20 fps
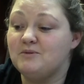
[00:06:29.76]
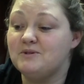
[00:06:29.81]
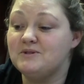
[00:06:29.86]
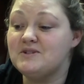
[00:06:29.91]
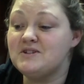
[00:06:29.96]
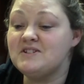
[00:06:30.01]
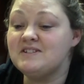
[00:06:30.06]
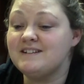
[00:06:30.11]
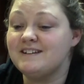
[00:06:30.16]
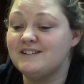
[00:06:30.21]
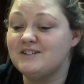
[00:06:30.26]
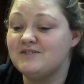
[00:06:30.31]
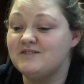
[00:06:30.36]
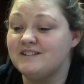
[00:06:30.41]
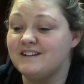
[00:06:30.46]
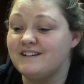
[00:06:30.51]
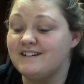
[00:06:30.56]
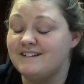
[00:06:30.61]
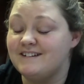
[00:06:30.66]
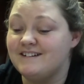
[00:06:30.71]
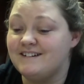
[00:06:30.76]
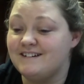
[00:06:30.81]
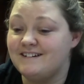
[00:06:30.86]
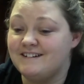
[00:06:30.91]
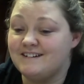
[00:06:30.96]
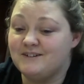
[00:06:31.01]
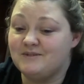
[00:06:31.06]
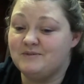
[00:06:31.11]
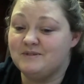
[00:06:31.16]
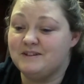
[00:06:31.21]
Well, just like you said,
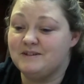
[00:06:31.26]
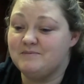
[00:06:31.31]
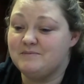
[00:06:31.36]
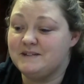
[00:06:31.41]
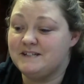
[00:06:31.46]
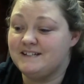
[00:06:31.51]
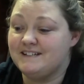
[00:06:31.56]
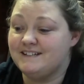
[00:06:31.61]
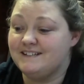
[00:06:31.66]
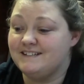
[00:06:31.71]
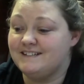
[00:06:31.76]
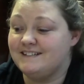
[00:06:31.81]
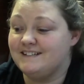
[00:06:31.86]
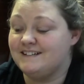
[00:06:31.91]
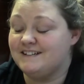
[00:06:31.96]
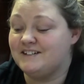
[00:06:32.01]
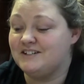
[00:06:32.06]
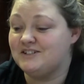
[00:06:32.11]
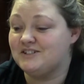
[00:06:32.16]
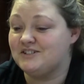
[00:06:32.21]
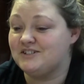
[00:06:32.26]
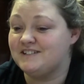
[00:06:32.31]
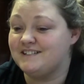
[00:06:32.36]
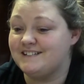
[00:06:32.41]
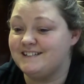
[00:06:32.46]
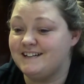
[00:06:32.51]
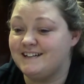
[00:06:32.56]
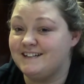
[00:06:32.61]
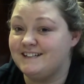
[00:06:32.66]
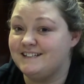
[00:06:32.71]
with it being
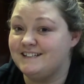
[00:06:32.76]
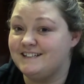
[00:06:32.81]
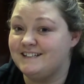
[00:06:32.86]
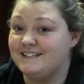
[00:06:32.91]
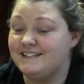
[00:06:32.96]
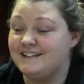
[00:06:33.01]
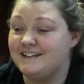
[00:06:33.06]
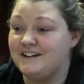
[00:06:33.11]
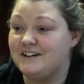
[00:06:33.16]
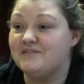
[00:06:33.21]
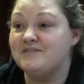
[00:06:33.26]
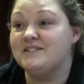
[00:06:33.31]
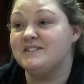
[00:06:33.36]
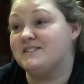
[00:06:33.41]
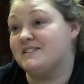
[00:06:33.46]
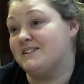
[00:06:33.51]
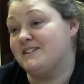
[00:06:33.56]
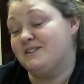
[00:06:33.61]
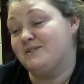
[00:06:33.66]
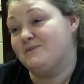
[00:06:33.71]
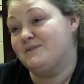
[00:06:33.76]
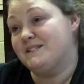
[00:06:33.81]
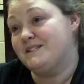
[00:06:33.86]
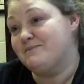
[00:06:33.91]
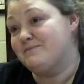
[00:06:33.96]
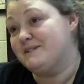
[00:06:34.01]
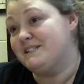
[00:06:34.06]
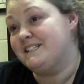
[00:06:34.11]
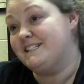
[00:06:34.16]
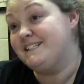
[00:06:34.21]
100-90, obviously there
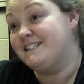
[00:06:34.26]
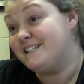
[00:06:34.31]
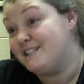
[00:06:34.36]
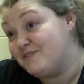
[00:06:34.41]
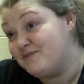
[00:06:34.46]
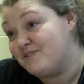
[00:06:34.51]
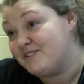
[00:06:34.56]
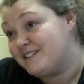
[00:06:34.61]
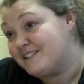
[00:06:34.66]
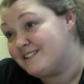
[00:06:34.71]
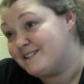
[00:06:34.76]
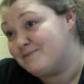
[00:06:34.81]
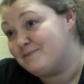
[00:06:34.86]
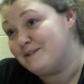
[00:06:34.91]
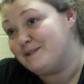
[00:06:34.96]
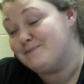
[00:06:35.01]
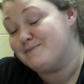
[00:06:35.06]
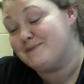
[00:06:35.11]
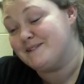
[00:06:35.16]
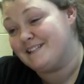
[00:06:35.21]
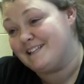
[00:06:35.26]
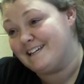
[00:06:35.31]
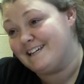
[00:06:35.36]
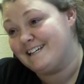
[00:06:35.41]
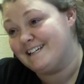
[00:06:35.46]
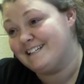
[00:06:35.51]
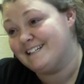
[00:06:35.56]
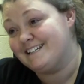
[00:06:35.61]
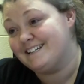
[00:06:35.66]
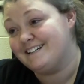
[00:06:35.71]
wasn't much defense being
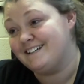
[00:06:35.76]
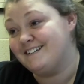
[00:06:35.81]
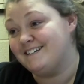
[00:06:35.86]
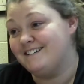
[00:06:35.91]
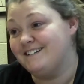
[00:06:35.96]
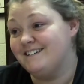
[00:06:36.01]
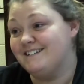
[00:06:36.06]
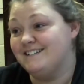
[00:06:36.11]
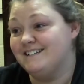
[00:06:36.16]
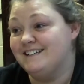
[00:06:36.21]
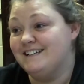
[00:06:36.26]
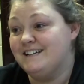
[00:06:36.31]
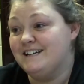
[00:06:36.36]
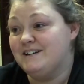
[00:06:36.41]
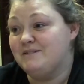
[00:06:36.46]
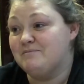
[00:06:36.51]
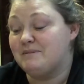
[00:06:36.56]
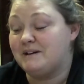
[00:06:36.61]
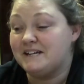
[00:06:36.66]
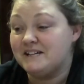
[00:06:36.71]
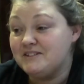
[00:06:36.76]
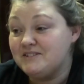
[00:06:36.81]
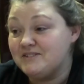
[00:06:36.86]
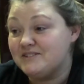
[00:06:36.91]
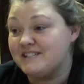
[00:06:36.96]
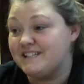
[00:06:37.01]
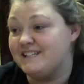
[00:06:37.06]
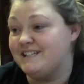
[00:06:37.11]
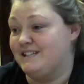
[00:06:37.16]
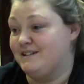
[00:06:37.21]
played by
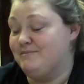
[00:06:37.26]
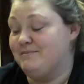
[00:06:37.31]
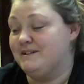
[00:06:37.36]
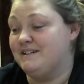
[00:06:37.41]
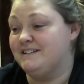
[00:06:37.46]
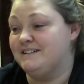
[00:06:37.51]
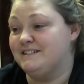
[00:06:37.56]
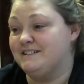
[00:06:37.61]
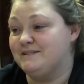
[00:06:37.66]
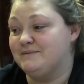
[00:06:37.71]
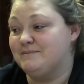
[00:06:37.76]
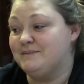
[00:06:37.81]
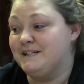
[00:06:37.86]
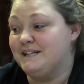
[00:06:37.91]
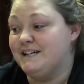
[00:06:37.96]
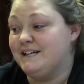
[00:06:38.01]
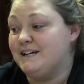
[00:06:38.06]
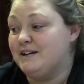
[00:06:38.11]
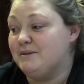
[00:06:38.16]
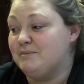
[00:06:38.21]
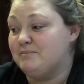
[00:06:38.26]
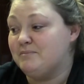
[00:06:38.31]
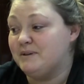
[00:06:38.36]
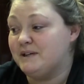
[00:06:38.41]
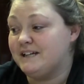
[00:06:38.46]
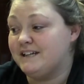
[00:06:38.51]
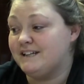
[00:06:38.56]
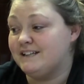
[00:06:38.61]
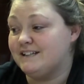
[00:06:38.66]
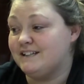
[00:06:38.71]
either team.
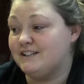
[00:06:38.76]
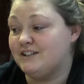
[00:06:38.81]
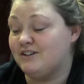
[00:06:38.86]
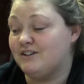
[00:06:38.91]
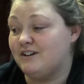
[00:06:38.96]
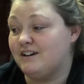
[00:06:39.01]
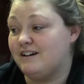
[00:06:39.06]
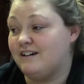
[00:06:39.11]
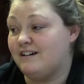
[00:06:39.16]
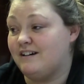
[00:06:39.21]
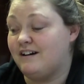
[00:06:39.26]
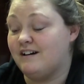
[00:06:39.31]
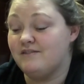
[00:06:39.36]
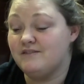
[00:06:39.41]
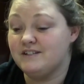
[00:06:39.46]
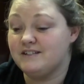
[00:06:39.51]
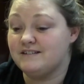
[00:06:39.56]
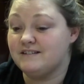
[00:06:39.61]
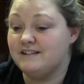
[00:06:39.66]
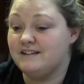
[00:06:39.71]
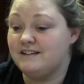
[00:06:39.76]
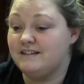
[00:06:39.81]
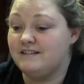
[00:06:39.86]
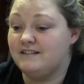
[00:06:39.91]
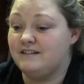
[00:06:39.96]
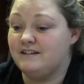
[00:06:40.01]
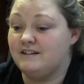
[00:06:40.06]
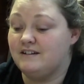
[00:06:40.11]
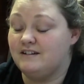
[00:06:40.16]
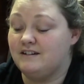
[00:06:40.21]
But, obviously
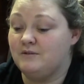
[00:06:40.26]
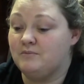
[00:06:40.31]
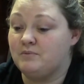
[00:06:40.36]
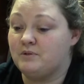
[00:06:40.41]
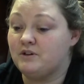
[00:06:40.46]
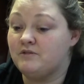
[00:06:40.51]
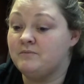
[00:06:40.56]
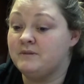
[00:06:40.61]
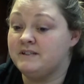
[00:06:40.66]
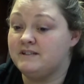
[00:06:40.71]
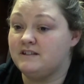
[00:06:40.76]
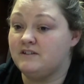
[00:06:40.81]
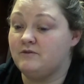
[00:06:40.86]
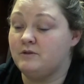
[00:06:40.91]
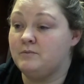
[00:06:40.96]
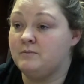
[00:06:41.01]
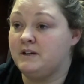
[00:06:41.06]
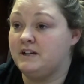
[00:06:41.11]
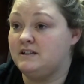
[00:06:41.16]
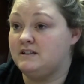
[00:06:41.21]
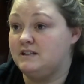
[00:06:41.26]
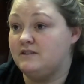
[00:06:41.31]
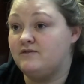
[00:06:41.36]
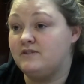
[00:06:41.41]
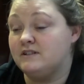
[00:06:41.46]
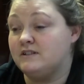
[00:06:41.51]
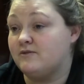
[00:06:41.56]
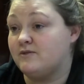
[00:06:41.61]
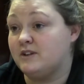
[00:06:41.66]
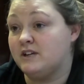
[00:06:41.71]
the improvements that we made
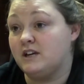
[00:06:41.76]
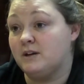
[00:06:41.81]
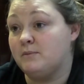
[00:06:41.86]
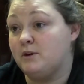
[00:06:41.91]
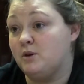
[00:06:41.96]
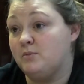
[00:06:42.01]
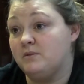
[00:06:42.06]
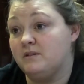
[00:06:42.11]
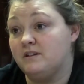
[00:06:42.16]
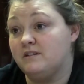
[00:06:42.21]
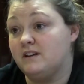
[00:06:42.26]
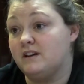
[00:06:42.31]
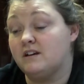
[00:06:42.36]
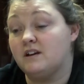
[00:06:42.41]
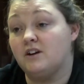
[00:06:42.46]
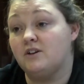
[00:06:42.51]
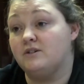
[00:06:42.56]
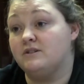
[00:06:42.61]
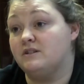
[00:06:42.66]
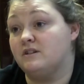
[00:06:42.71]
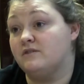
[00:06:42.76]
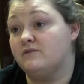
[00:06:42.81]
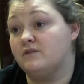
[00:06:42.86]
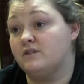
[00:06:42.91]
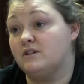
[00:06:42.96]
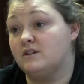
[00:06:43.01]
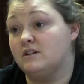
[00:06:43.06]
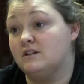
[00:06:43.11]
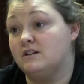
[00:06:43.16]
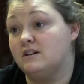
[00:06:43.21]
defensively, I'm hoping that carries
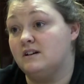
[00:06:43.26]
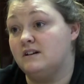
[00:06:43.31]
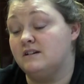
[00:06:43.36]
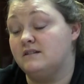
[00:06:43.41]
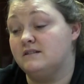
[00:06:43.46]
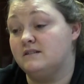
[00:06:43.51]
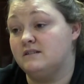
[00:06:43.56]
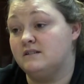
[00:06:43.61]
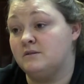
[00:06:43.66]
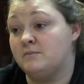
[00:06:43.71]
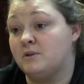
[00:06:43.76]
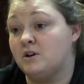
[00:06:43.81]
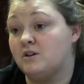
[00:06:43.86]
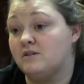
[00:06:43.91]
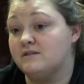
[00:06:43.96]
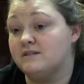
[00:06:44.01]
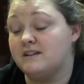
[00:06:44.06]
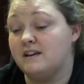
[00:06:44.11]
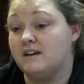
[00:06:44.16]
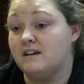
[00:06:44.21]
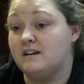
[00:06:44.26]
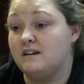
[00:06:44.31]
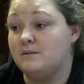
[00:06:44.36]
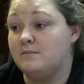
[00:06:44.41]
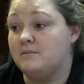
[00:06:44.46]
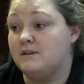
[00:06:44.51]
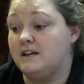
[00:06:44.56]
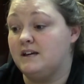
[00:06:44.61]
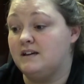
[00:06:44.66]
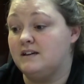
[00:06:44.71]
over to tomorrow's
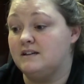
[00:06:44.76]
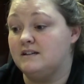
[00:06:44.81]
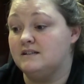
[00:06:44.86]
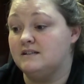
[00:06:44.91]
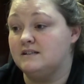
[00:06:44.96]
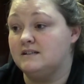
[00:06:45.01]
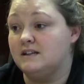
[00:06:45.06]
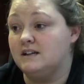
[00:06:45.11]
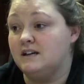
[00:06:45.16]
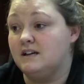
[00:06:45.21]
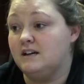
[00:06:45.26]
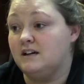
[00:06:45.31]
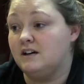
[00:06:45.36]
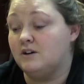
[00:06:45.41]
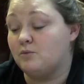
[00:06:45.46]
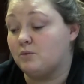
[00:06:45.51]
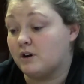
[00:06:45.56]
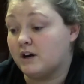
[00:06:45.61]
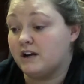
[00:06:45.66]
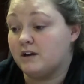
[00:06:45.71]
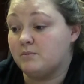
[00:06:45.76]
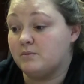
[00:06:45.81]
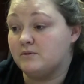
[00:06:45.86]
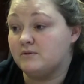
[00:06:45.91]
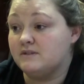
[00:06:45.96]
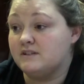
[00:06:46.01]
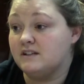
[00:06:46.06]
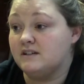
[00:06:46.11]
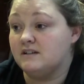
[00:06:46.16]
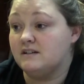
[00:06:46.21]
game, and we're
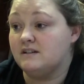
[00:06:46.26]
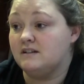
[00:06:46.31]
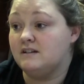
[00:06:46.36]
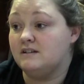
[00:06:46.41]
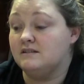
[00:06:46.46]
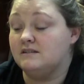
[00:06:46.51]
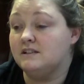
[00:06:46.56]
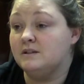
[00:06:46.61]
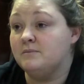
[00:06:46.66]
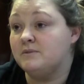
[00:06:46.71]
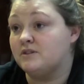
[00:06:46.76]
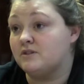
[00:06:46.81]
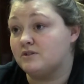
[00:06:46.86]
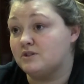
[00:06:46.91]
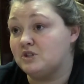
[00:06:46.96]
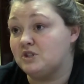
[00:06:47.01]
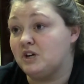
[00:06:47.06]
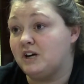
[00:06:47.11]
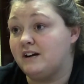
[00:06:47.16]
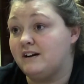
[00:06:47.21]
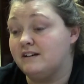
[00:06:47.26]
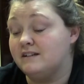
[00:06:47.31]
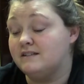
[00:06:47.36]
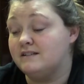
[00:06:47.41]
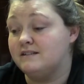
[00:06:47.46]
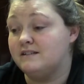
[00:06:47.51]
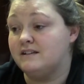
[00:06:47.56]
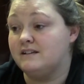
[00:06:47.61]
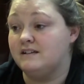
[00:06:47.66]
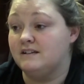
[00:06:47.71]
able to limit their
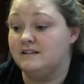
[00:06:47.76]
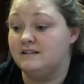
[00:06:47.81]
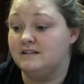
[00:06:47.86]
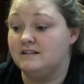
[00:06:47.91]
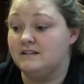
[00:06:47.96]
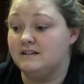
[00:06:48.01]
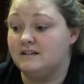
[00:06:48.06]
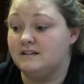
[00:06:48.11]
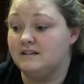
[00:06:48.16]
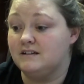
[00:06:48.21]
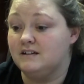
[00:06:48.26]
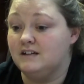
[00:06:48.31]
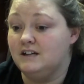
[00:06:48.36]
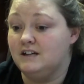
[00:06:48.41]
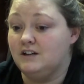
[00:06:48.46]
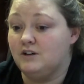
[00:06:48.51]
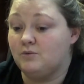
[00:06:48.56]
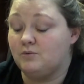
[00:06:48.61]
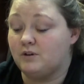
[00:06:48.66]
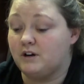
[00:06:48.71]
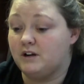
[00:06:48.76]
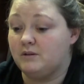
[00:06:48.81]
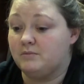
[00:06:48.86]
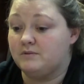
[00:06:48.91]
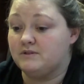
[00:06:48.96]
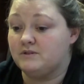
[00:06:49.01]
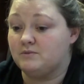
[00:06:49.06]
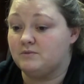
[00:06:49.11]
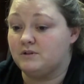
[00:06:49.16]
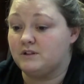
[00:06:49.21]
shots, and we're
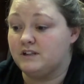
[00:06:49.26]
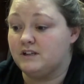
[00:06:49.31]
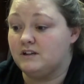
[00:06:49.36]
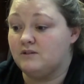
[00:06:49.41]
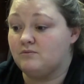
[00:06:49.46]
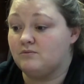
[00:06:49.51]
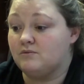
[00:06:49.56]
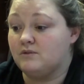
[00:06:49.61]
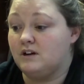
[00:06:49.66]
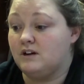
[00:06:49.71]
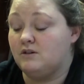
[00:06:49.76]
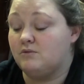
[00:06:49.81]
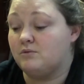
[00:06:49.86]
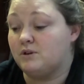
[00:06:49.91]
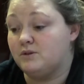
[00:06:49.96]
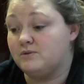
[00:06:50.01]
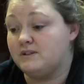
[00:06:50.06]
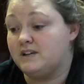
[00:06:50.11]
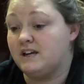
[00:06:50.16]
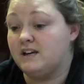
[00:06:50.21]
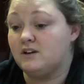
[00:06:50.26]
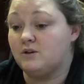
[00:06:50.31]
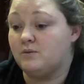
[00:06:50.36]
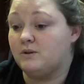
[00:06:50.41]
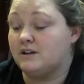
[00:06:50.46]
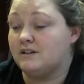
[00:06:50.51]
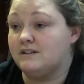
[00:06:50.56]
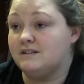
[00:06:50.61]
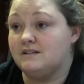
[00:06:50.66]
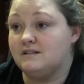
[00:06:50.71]
able to really rotate
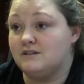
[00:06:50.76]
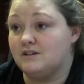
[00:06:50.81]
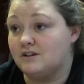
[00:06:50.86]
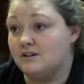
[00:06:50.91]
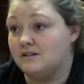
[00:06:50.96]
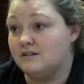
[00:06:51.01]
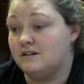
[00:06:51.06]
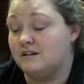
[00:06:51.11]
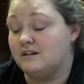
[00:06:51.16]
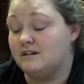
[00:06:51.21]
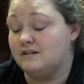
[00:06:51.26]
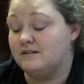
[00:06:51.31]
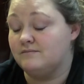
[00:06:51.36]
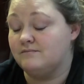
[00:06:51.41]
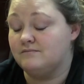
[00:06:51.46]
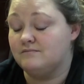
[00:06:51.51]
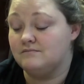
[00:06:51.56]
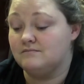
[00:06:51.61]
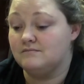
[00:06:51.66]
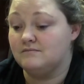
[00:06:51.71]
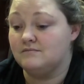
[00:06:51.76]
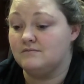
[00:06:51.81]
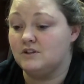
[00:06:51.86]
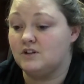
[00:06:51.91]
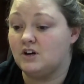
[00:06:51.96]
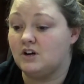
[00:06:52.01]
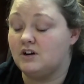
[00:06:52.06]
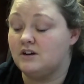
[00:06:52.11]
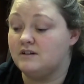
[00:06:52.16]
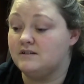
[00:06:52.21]
quickly to the
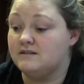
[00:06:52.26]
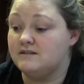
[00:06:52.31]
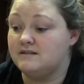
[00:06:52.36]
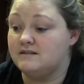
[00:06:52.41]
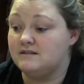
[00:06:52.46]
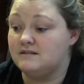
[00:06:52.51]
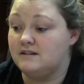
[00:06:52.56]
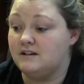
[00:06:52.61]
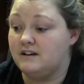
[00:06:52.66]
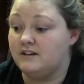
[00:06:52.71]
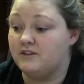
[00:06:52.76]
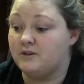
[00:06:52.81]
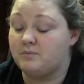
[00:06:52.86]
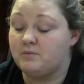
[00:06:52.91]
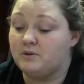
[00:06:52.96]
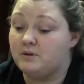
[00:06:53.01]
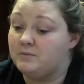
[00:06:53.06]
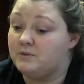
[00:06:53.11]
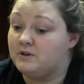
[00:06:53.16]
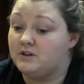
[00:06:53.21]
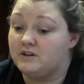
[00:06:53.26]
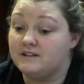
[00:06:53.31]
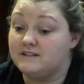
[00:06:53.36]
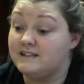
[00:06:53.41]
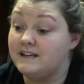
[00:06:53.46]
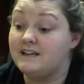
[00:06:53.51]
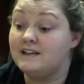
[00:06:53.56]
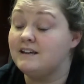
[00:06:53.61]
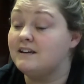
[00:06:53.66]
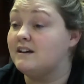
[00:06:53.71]
guards on the perimeter because
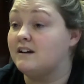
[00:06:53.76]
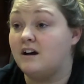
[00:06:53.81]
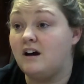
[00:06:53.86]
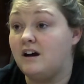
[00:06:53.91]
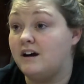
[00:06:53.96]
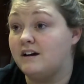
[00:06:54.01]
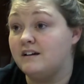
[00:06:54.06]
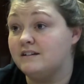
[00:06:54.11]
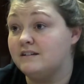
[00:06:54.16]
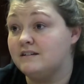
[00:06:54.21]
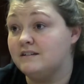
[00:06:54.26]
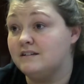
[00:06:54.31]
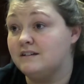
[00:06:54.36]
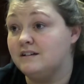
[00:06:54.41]
they can get hot.